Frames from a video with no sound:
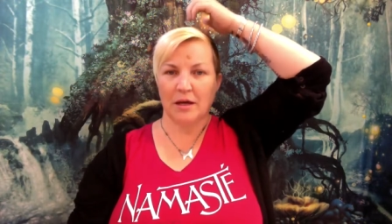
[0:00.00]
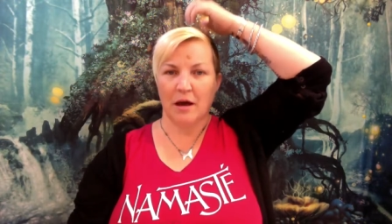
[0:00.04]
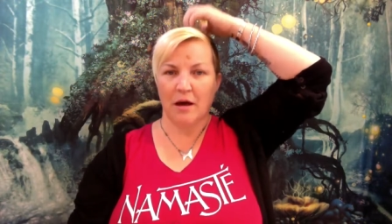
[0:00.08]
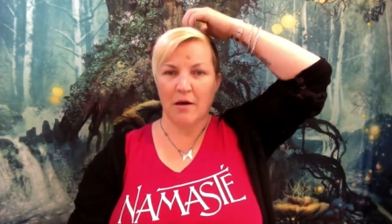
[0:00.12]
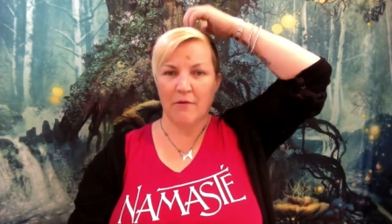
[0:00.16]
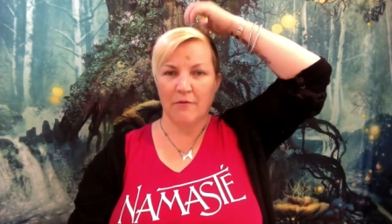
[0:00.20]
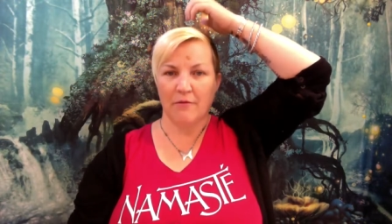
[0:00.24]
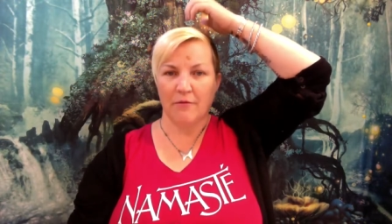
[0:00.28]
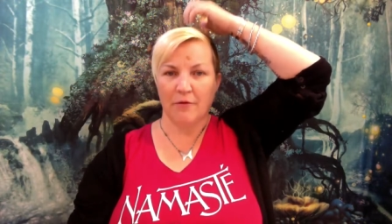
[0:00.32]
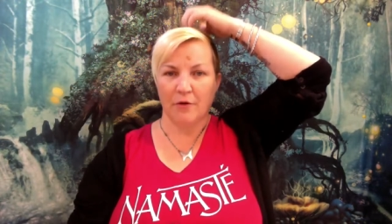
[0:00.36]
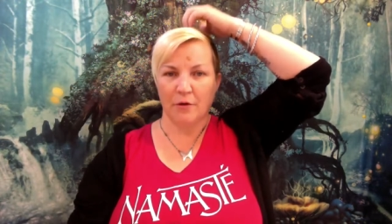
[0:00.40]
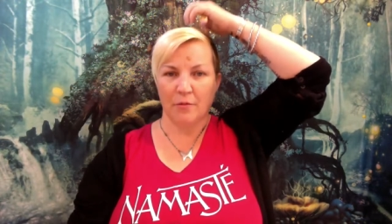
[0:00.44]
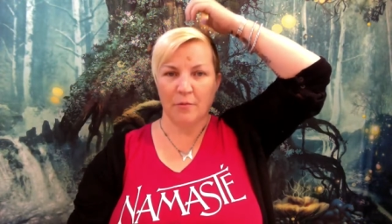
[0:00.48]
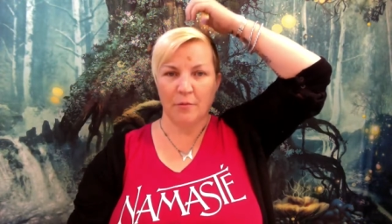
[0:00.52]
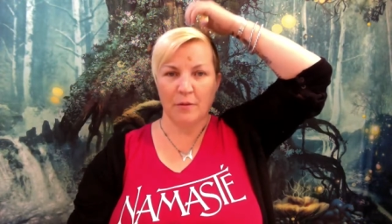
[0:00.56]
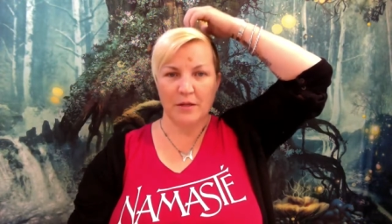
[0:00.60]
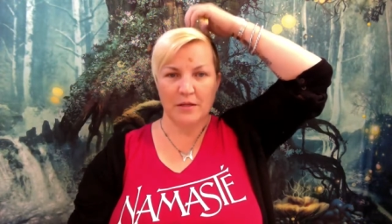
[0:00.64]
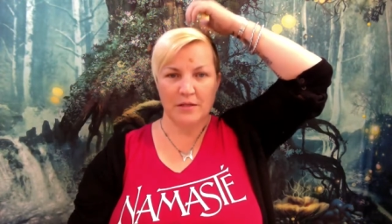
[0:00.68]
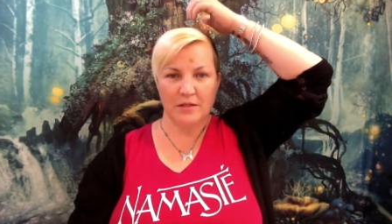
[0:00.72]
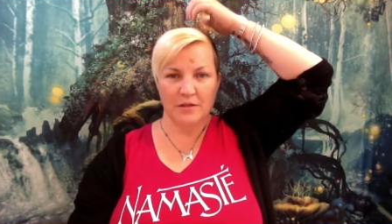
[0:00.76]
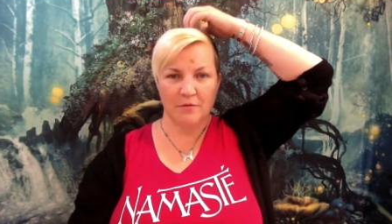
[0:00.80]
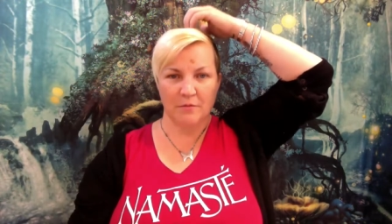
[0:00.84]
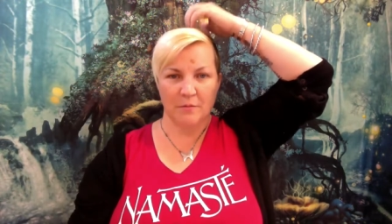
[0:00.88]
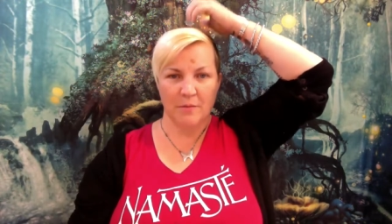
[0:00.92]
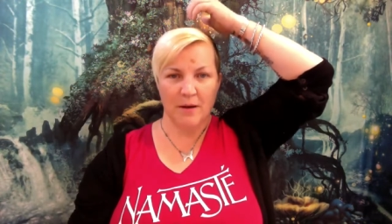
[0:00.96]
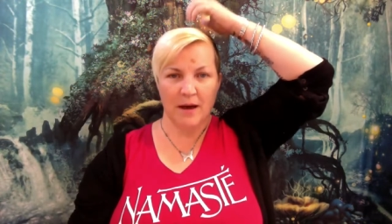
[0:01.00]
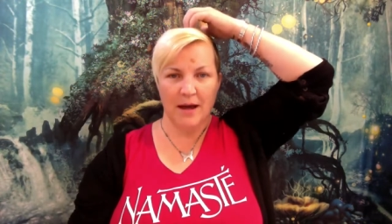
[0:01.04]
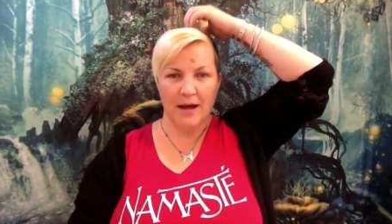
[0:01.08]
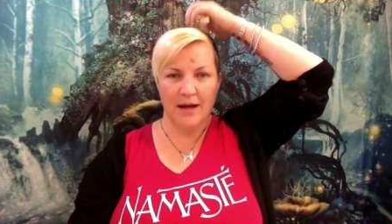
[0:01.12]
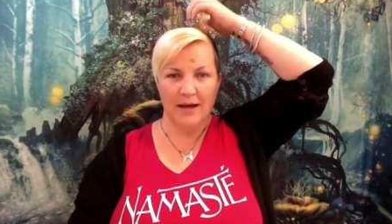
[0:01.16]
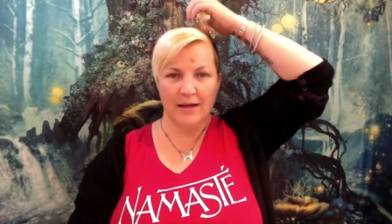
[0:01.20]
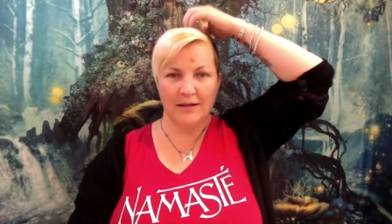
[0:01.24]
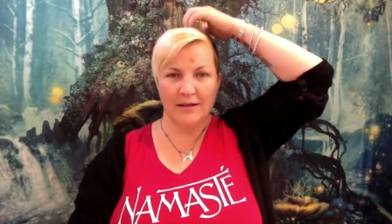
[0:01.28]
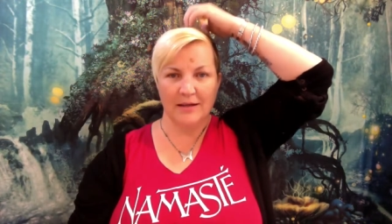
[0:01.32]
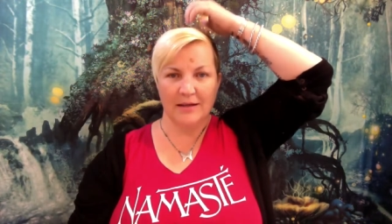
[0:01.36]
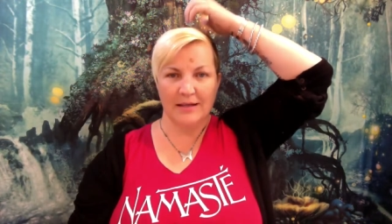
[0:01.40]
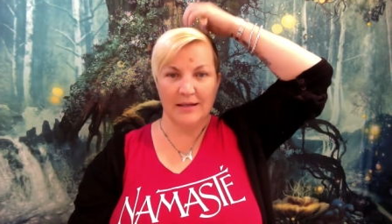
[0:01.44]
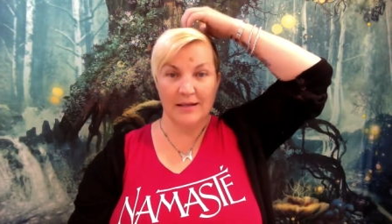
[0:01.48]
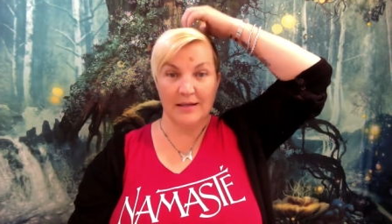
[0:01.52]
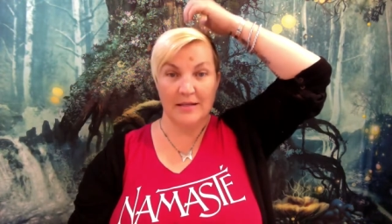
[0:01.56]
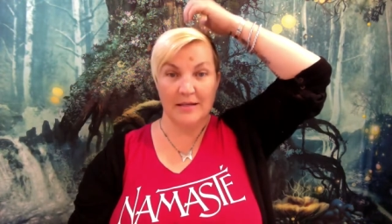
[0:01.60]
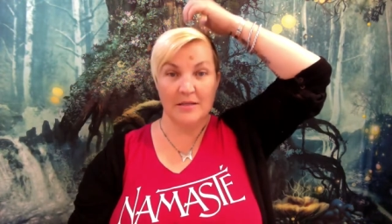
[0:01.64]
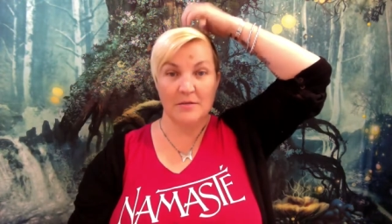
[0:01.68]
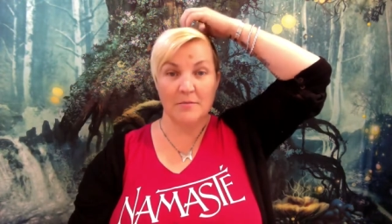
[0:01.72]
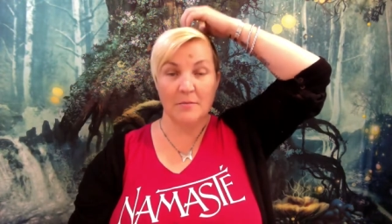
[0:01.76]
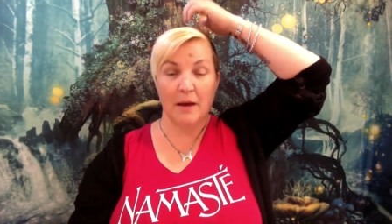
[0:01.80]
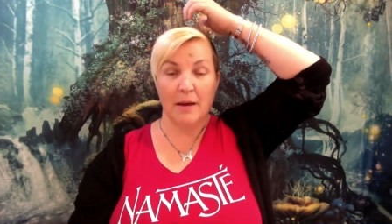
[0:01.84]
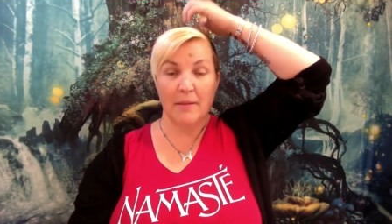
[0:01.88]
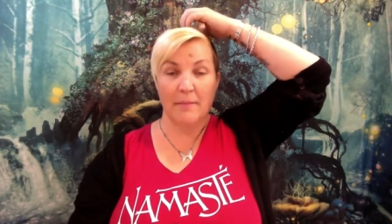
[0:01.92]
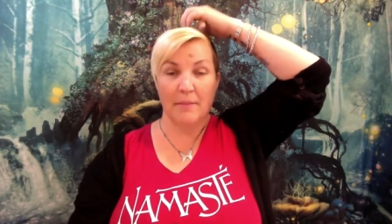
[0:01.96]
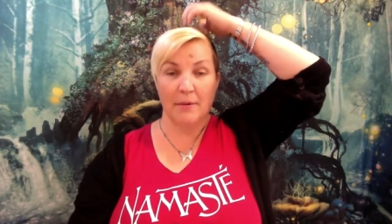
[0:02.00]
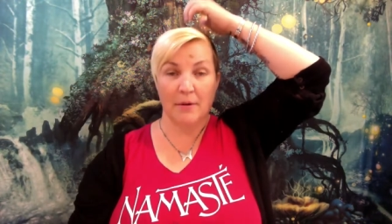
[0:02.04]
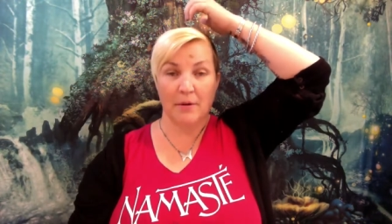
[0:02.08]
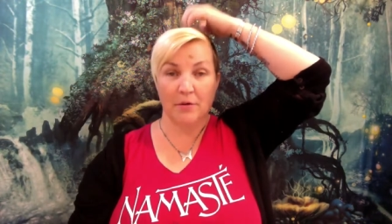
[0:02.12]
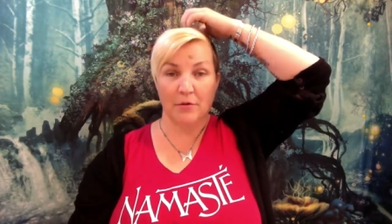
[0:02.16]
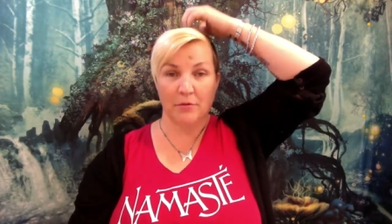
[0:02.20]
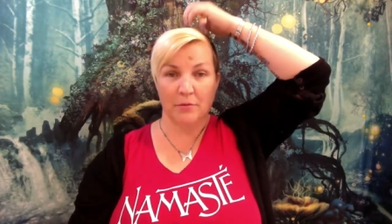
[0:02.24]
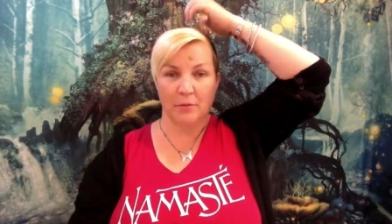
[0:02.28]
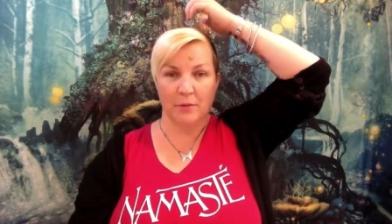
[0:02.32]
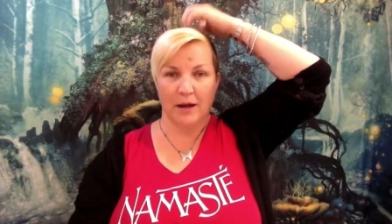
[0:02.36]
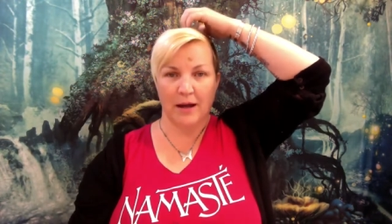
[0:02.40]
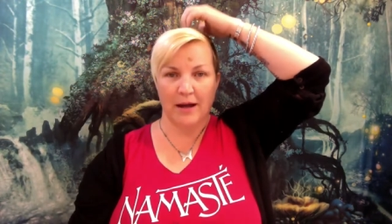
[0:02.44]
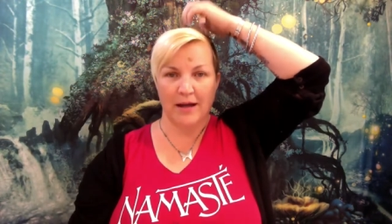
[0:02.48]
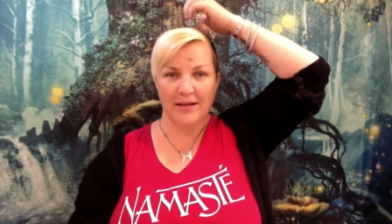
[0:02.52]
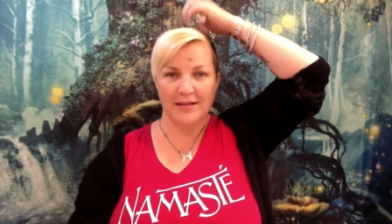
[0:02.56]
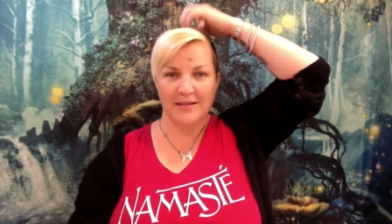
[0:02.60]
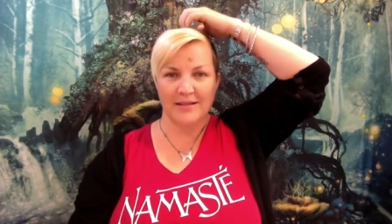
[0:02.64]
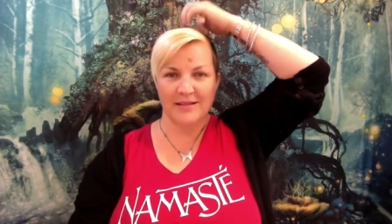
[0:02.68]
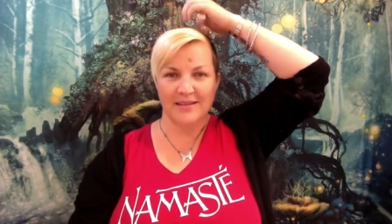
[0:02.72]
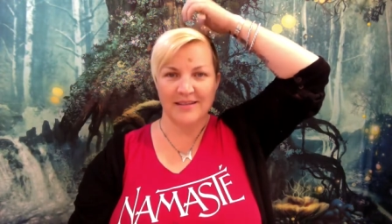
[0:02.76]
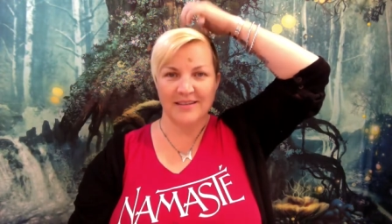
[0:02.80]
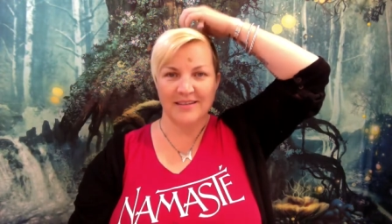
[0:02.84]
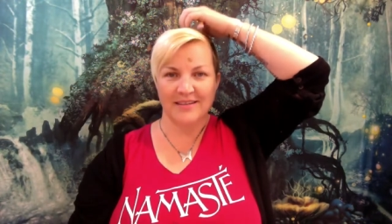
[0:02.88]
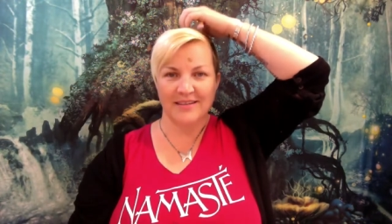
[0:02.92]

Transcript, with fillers: comfort, peace of mind is my birthright